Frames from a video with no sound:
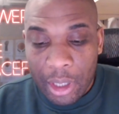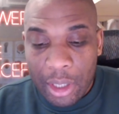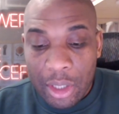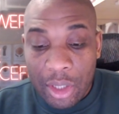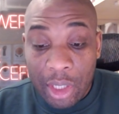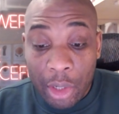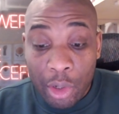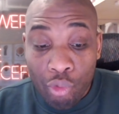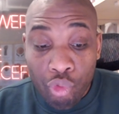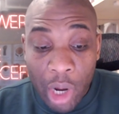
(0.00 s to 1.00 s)
So the
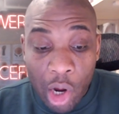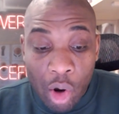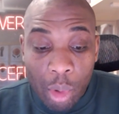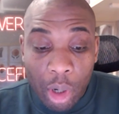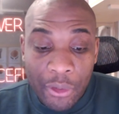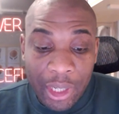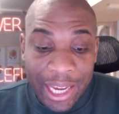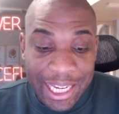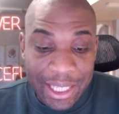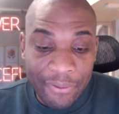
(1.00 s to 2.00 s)
realm of
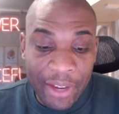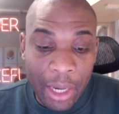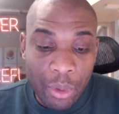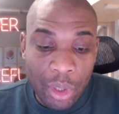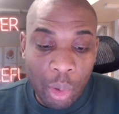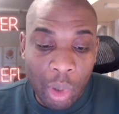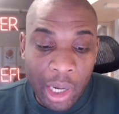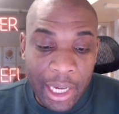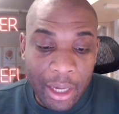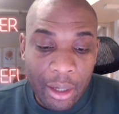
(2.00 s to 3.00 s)
Jehoshaphat was
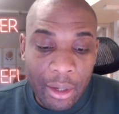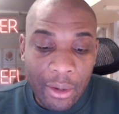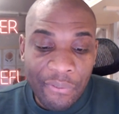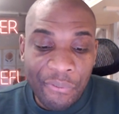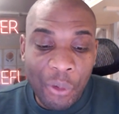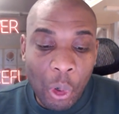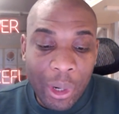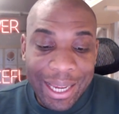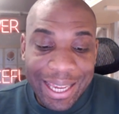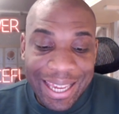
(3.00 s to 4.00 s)
quiet, for
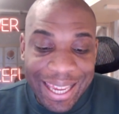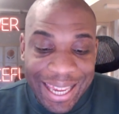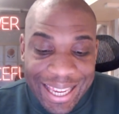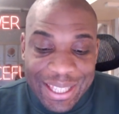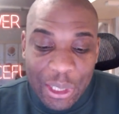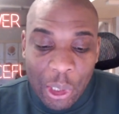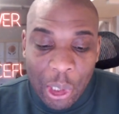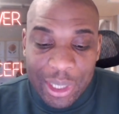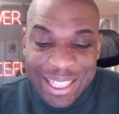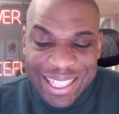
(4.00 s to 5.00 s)
his
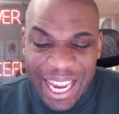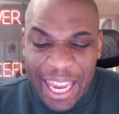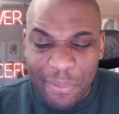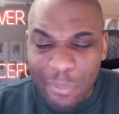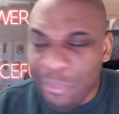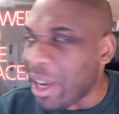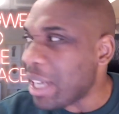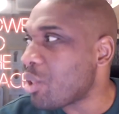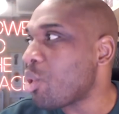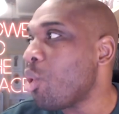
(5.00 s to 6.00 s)
God gave him
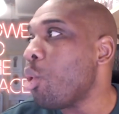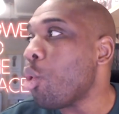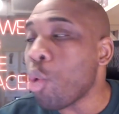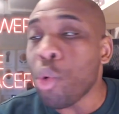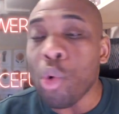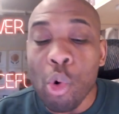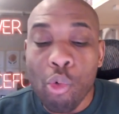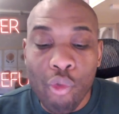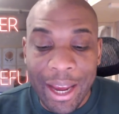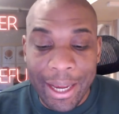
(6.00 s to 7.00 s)
rest all
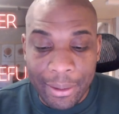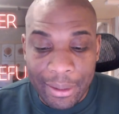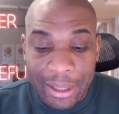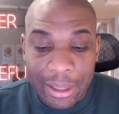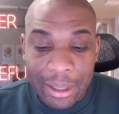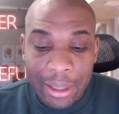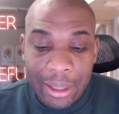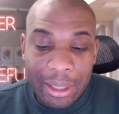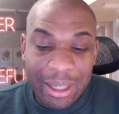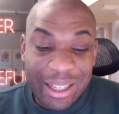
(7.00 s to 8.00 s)
round.
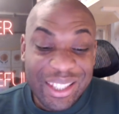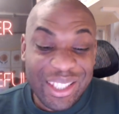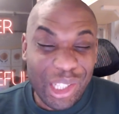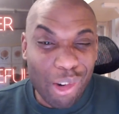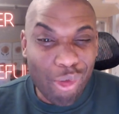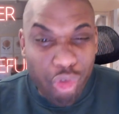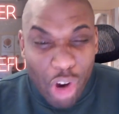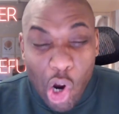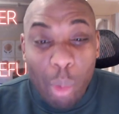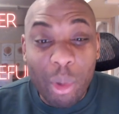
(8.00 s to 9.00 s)
So the
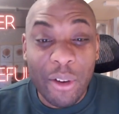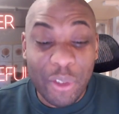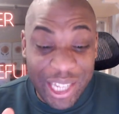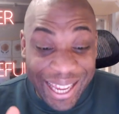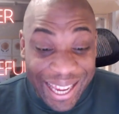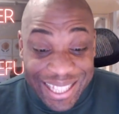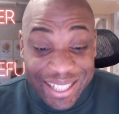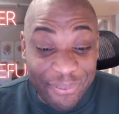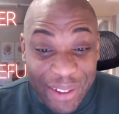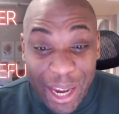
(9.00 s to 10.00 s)
realm of
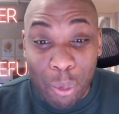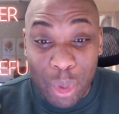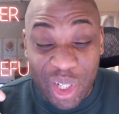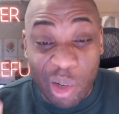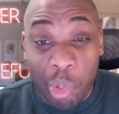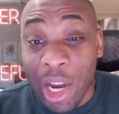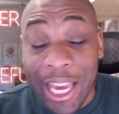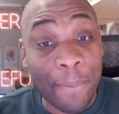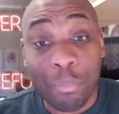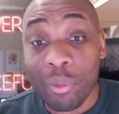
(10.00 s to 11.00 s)
Jehoshaphat was
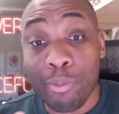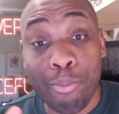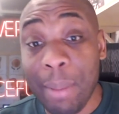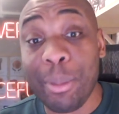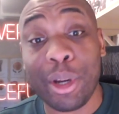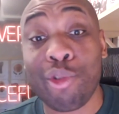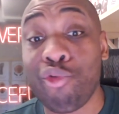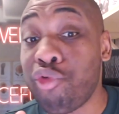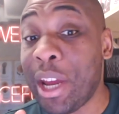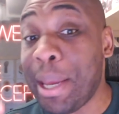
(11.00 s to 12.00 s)
quiet. Remember,
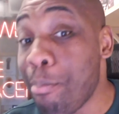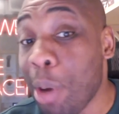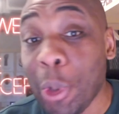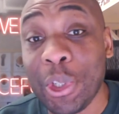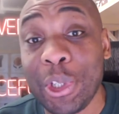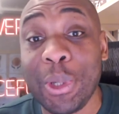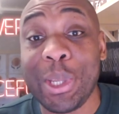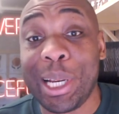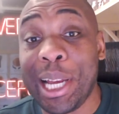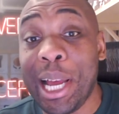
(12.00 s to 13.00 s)
great multitudes are
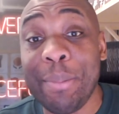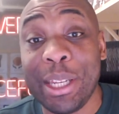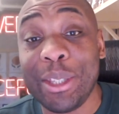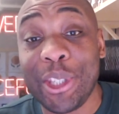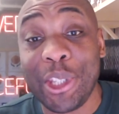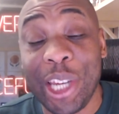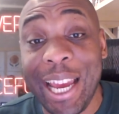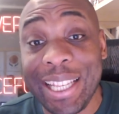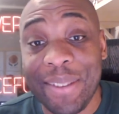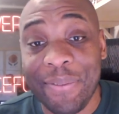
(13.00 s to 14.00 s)
coming to
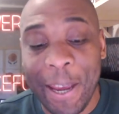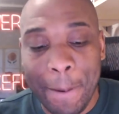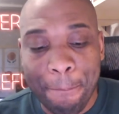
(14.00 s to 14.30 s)
Jehoshaphat.